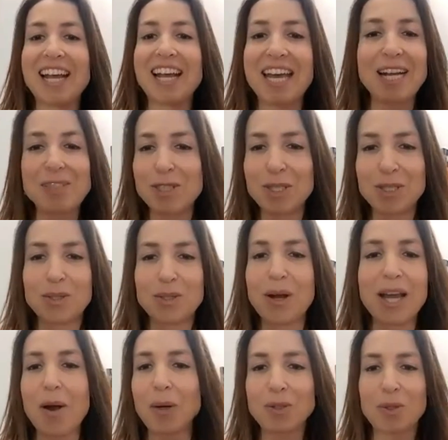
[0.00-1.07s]
I get you.
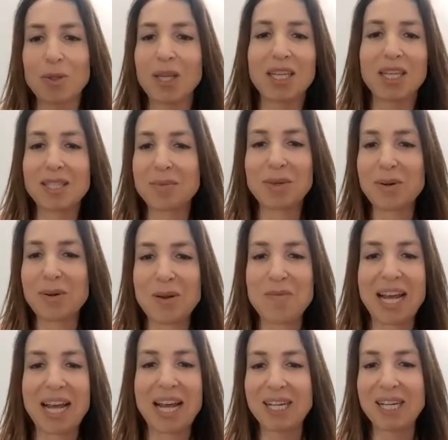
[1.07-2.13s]
I also like someone around
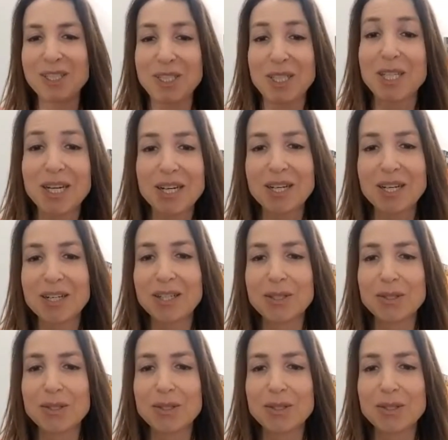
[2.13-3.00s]
my age and younger.